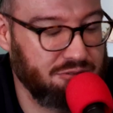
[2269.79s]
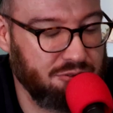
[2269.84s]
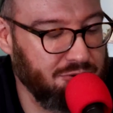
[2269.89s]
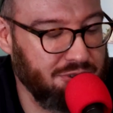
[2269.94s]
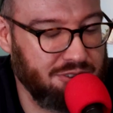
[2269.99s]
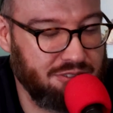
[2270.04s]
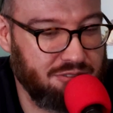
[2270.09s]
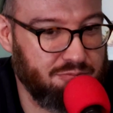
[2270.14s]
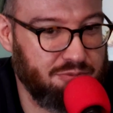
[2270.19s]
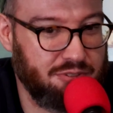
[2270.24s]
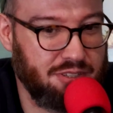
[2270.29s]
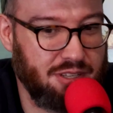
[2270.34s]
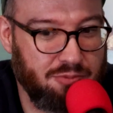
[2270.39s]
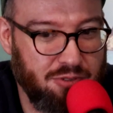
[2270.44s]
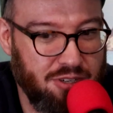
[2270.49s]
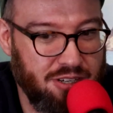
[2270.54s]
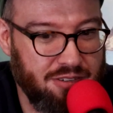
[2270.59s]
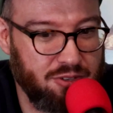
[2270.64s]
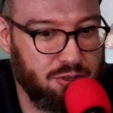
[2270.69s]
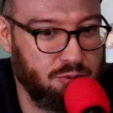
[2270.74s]
Clip
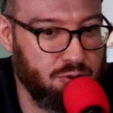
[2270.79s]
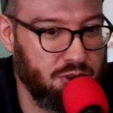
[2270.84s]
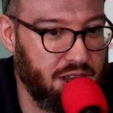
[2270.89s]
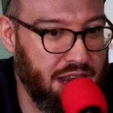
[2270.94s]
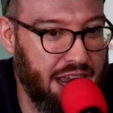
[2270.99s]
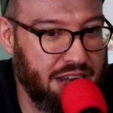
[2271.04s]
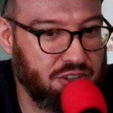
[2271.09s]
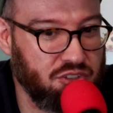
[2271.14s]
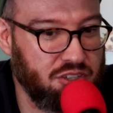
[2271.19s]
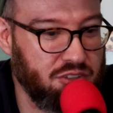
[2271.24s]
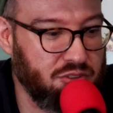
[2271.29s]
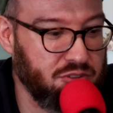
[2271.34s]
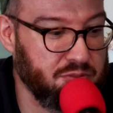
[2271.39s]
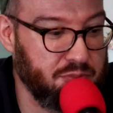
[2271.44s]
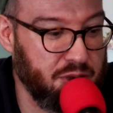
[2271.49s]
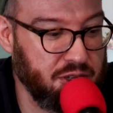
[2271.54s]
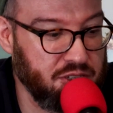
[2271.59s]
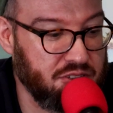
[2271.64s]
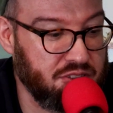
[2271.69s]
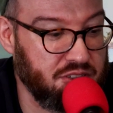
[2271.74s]
whatever you want. Actually, there's
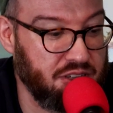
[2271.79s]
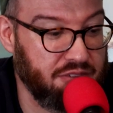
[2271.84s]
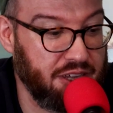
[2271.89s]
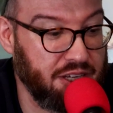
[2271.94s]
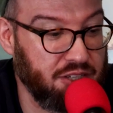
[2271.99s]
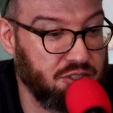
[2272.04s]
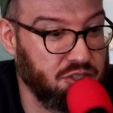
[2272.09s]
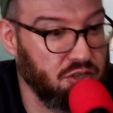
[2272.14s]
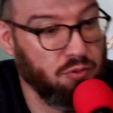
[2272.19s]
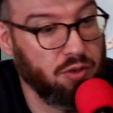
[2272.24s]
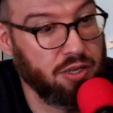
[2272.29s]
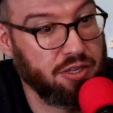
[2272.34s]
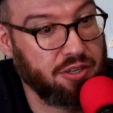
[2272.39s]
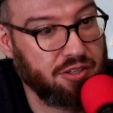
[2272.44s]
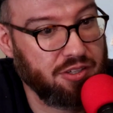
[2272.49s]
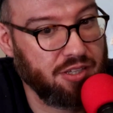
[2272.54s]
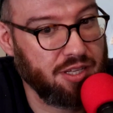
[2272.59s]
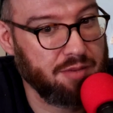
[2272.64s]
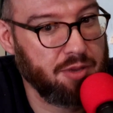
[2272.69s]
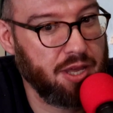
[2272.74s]
a bunch of stuff I don't want you
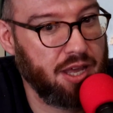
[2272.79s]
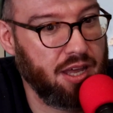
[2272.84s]
to clip.